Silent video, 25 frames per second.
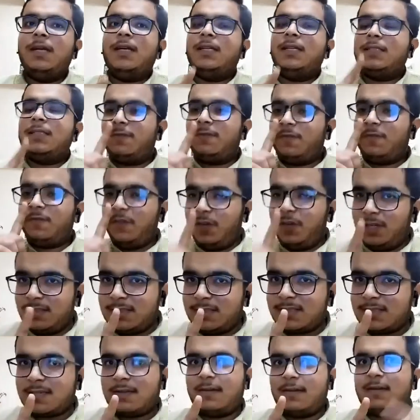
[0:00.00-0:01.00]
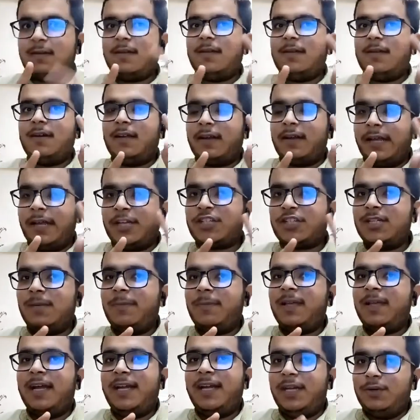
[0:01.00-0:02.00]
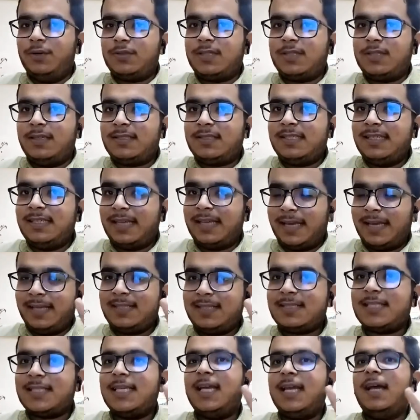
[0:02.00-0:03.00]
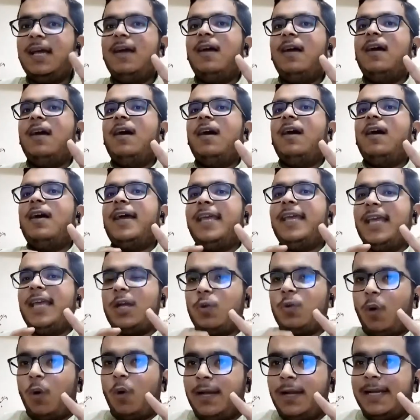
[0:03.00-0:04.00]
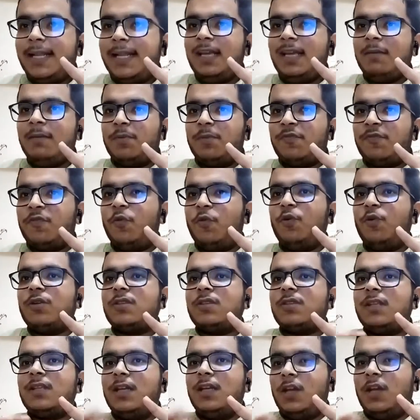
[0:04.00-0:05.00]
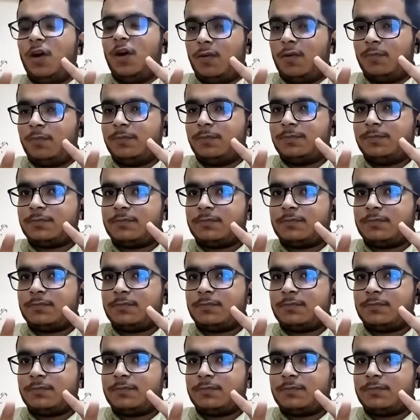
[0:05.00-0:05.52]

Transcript: The first rationale behind UCC is equality before the law.